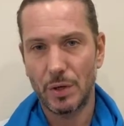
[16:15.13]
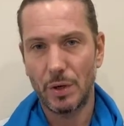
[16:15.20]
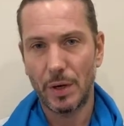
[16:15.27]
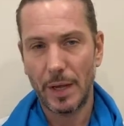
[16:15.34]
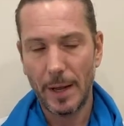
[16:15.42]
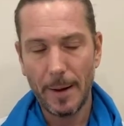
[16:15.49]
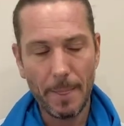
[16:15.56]

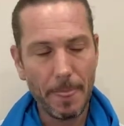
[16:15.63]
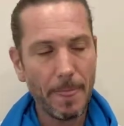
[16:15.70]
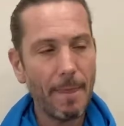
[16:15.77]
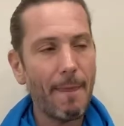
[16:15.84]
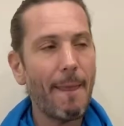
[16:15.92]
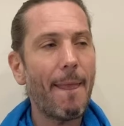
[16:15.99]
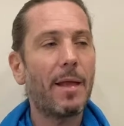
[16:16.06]
Okay,
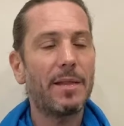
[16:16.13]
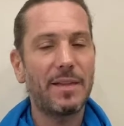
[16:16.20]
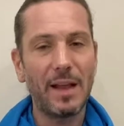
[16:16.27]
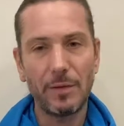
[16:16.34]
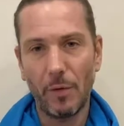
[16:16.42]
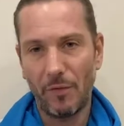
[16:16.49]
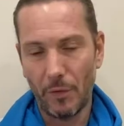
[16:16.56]

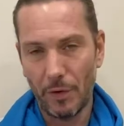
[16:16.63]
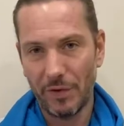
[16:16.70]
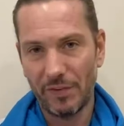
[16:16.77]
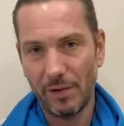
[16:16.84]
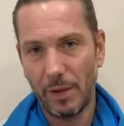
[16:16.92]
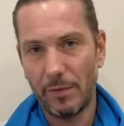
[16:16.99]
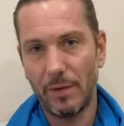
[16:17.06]
that's the
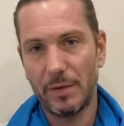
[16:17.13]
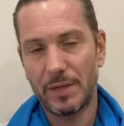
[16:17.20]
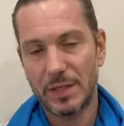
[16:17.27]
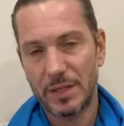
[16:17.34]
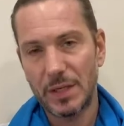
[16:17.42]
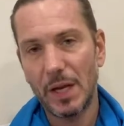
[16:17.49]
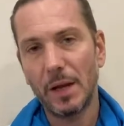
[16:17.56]
first level.
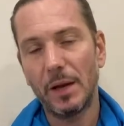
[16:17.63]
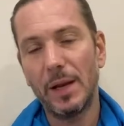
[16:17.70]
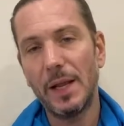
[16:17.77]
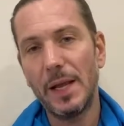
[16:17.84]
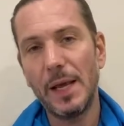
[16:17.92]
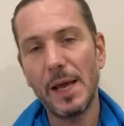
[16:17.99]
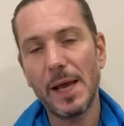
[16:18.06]

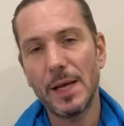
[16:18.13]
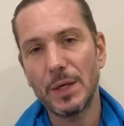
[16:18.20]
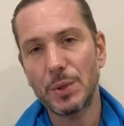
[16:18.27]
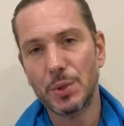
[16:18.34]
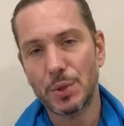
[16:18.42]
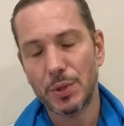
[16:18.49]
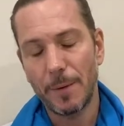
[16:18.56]
Secondly
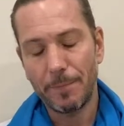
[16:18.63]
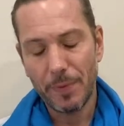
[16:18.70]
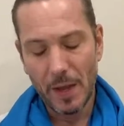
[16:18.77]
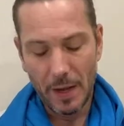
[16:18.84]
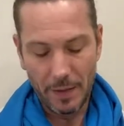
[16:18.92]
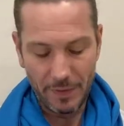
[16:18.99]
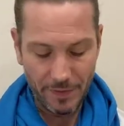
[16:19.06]
is
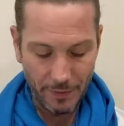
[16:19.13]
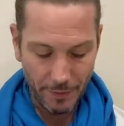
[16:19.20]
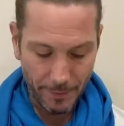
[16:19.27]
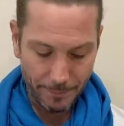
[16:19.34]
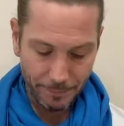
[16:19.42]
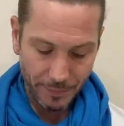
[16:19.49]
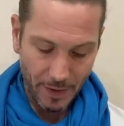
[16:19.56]
the